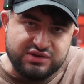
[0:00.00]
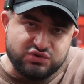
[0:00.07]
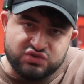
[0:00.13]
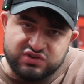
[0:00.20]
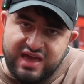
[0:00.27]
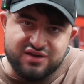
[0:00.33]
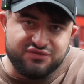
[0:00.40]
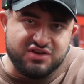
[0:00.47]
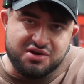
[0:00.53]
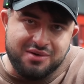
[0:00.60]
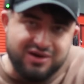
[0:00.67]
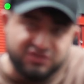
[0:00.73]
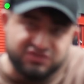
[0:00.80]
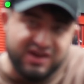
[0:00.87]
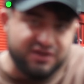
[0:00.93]
Just getting the video
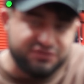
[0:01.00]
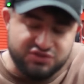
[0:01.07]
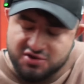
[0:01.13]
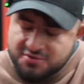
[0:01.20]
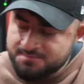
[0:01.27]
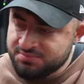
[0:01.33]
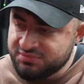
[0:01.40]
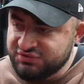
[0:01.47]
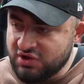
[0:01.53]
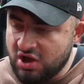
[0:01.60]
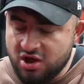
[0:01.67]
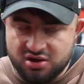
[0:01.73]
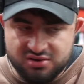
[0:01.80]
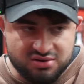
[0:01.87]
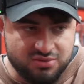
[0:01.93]
out because I have to.
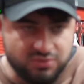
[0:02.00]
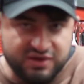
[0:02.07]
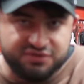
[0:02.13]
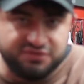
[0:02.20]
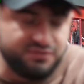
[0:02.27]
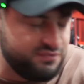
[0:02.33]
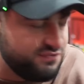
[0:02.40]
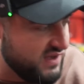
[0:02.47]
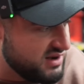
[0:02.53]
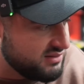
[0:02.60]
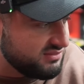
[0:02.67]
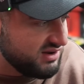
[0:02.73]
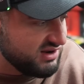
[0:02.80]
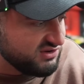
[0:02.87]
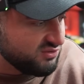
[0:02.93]
So with Finn,
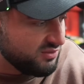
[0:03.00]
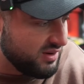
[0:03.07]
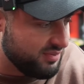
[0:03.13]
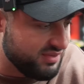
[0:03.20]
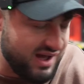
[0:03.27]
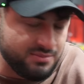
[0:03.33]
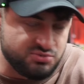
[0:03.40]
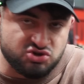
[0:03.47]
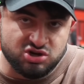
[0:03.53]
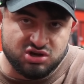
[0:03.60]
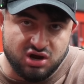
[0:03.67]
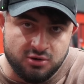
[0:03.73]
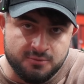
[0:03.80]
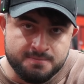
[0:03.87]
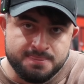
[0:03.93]
he's all up in the hamstring
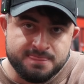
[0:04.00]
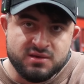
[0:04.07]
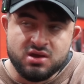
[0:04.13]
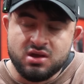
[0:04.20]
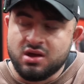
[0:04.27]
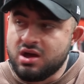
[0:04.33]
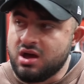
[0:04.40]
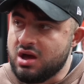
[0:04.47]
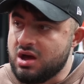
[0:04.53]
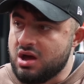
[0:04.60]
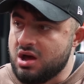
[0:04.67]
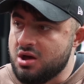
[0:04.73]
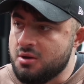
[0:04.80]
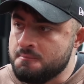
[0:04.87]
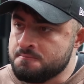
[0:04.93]
curl.
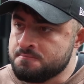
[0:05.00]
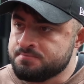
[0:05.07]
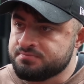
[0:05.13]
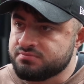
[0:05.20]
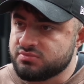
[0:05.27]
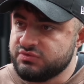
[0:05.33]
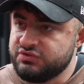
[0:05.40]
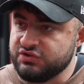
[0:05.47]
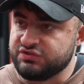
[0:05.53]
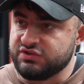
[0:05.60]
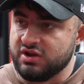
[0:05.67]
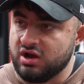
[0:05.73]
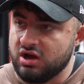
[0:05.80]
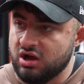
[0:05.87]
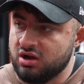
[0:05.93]
Um, just.
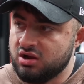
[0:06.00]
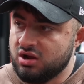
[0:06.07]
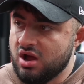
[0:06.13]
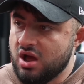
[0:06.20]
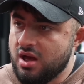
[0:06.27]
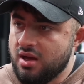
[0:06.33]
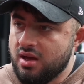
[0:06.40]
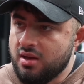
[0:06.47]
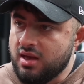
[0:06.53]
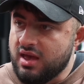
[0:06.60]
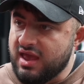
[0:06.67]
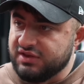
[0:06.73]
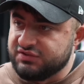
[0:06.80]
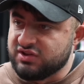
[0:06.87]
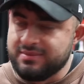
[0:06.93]
Uh,
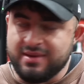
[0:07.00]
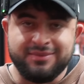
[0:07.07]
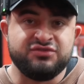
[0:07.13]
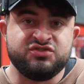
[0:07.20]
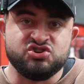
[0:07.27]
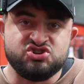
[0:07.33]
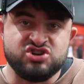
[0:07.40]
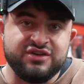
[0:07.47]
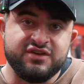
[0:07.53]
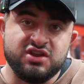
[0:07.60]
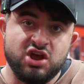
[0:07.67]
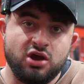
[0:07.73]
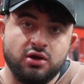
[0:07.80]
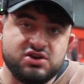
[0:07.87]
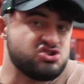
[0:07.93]
it's going to be a shit
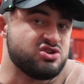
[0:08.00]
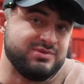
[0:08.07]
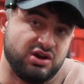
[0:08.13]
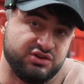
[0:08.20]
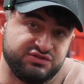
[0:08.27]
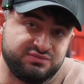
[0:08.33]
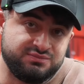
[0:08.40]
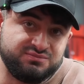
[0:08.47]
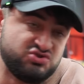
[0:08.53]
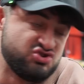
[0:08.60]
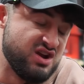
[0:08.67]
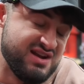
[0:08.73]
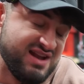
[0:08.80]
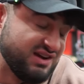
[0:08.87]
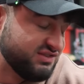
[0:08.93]
video. It's should to be us
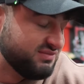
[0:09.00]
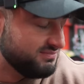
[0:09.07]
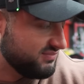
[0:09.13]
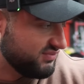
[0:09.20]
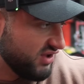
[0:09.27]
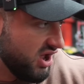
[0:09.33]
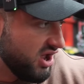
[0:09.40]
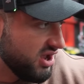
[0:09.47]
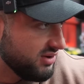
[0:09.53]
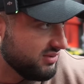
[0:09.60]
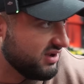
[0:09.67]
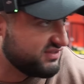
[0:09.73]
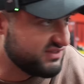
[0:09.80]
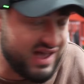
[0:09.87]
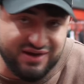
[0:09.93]
training legs. So
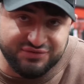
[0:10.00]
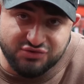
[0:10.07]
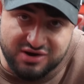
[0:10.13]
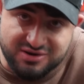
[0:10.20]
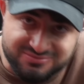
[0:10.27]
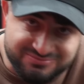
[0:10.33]
let's get after it.